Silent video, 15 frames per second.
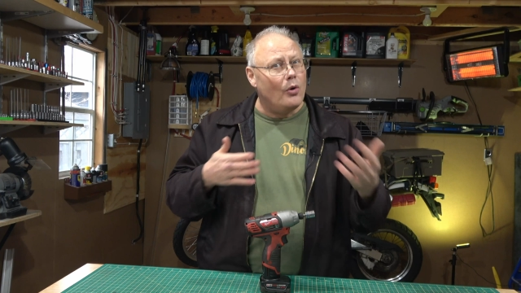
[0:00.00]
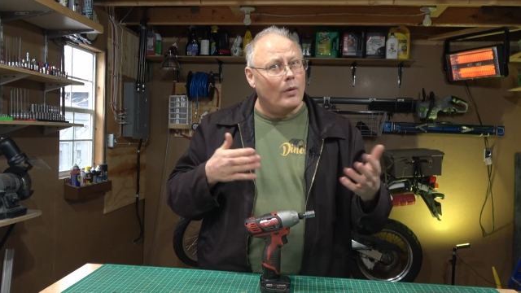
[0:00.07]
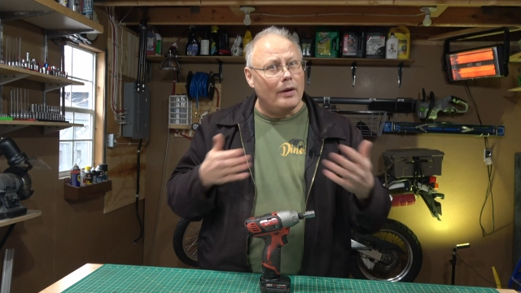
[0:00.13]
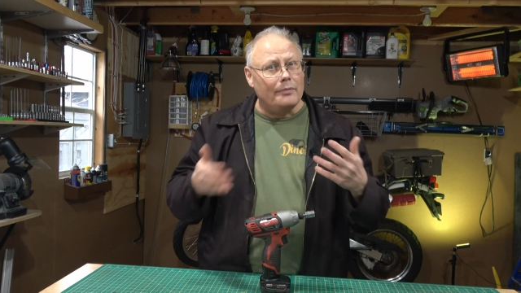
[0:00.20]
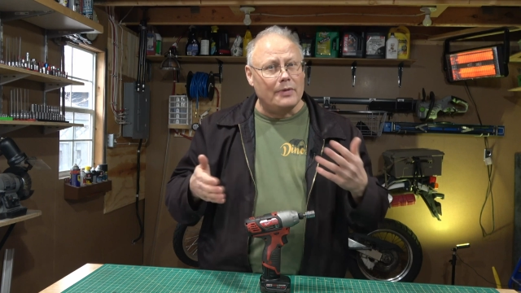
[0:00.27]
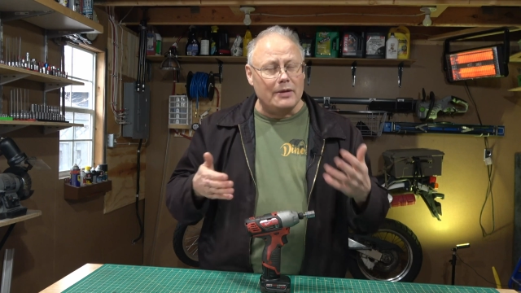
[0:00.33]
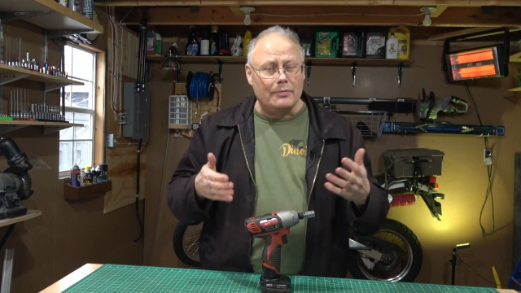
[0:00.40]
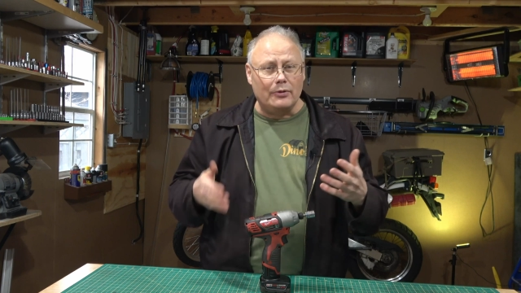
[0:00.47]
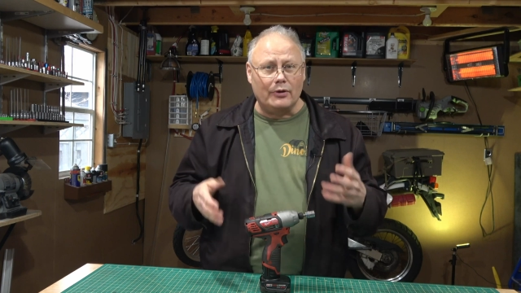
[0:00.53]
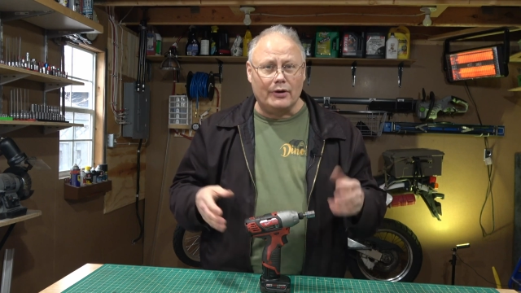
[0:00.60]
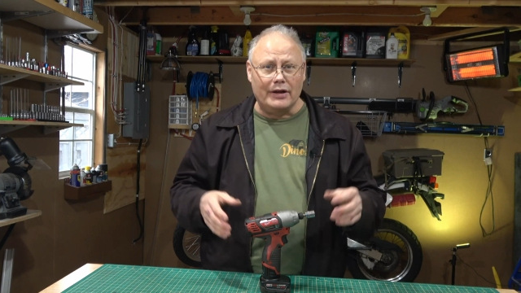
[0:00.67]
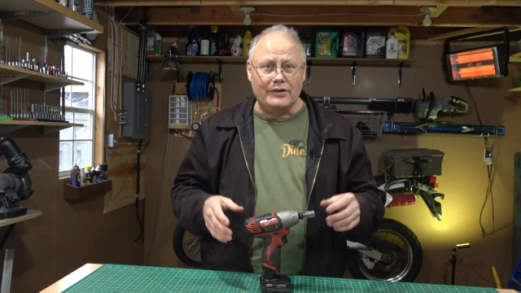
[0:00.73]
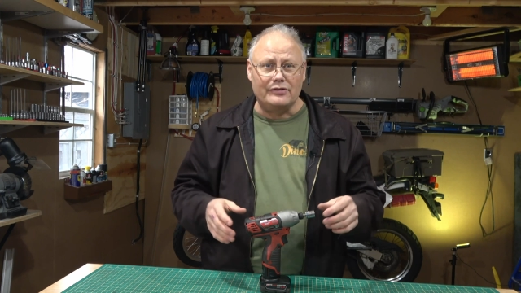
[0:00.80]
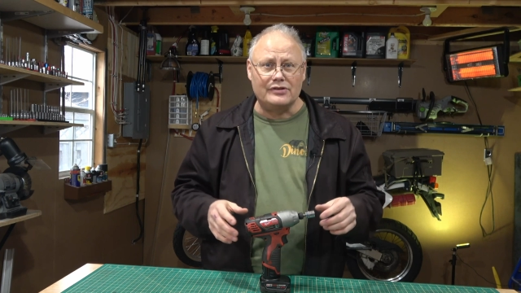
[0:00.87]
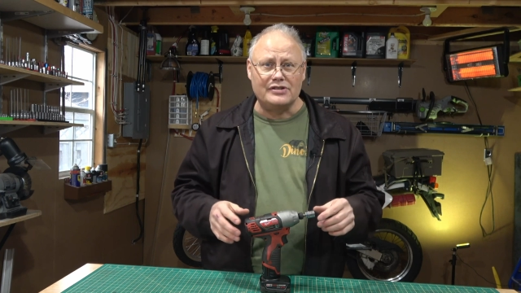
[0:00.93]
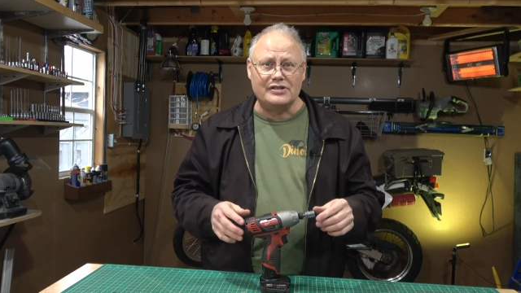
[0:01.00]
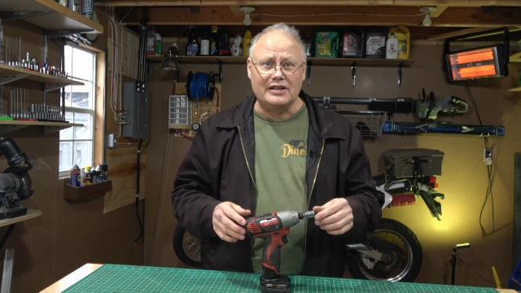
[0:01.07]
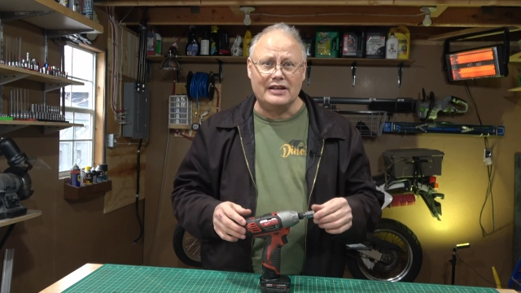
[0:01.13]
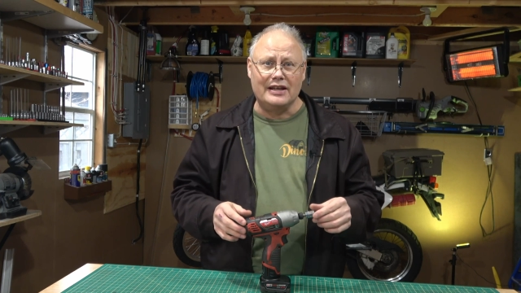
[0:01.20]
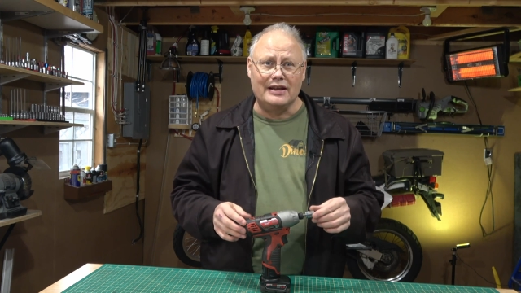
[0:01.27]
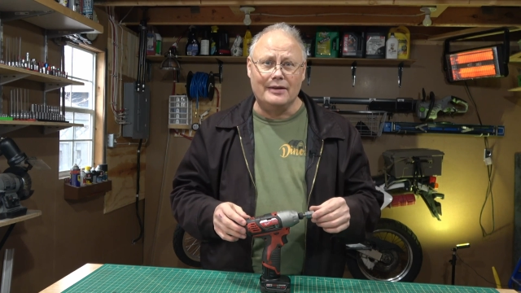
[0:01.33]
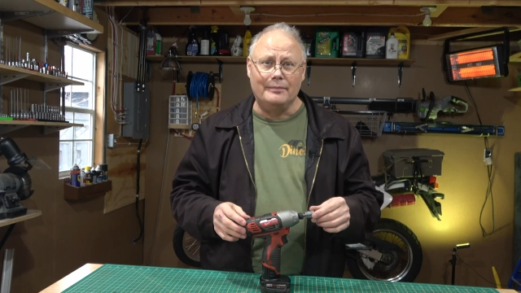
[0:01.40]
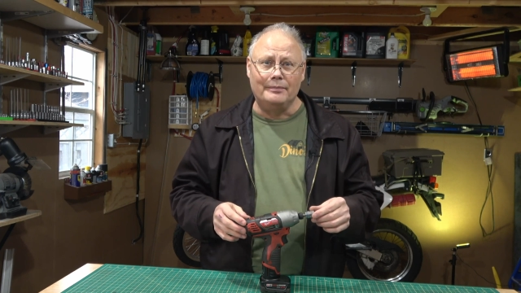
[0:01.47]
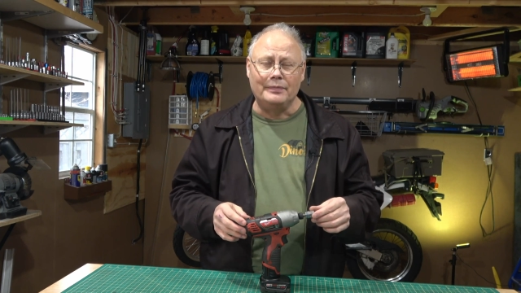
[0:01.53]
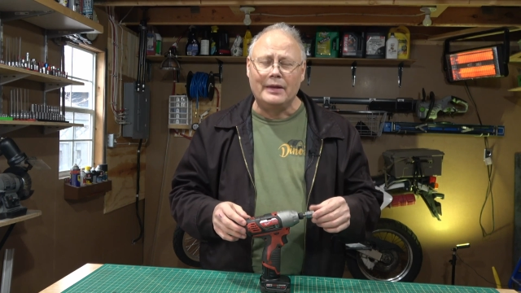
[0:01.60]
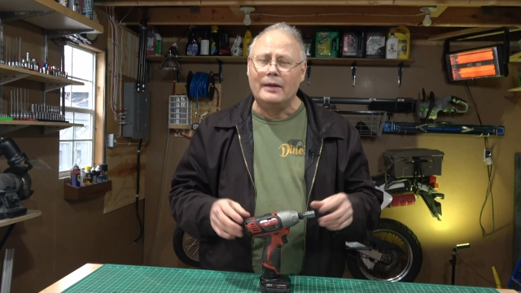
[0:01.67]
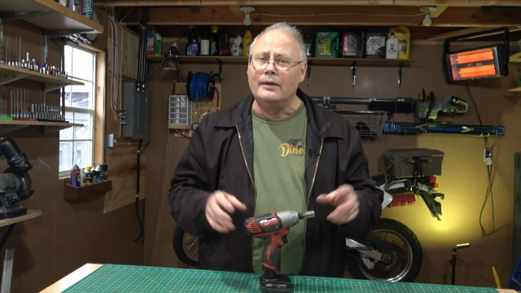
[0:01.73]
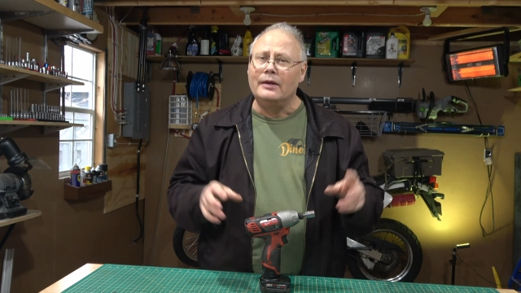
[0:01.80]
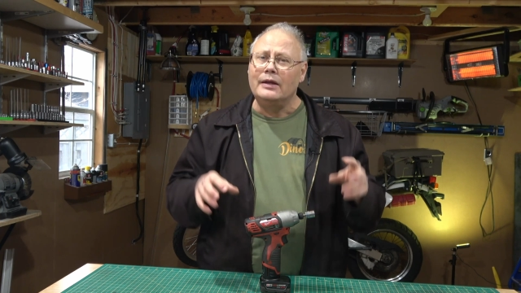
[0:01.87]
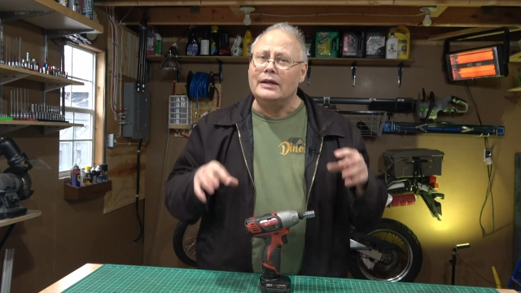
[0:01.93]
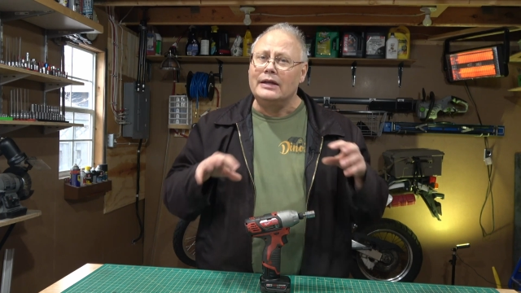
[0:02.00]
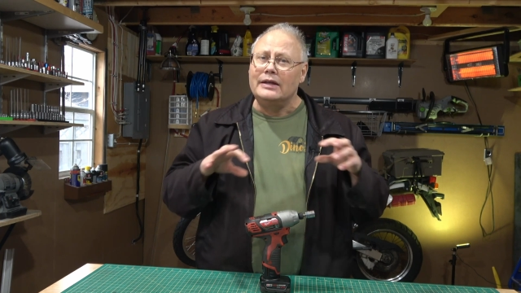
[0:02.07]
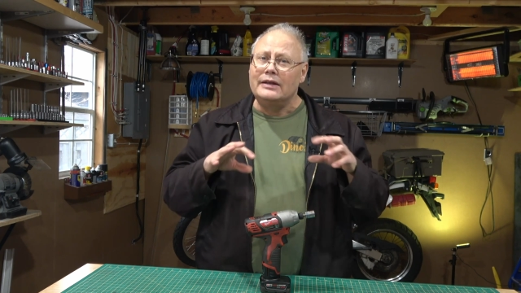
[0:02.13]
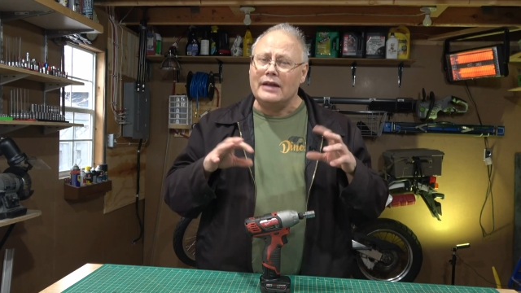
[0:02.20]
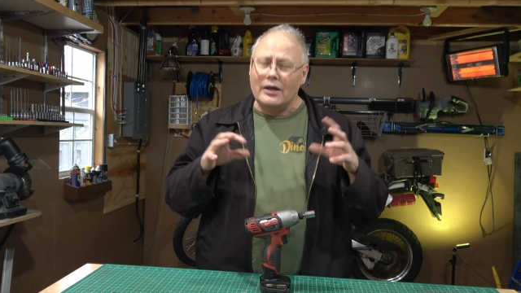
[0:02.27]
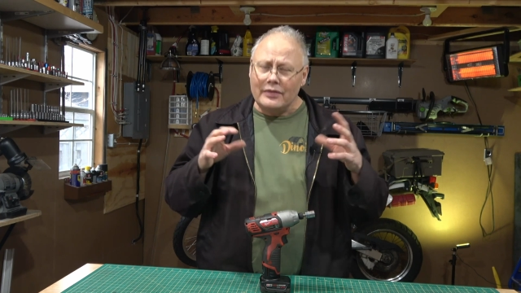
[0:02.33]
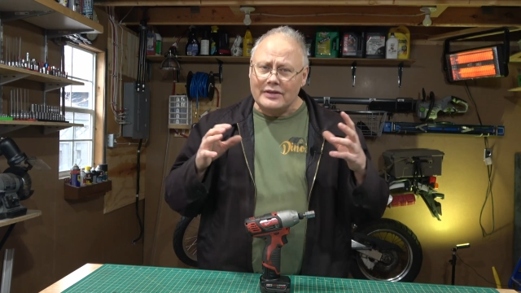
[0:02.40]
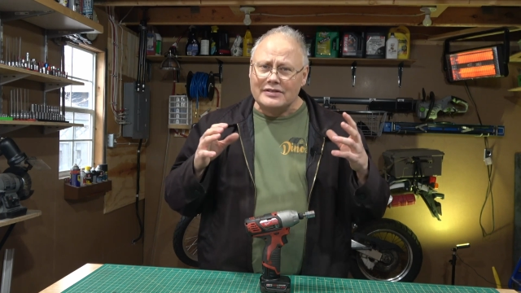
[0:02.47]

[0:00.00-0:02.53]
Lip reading: what people are interested in. Now,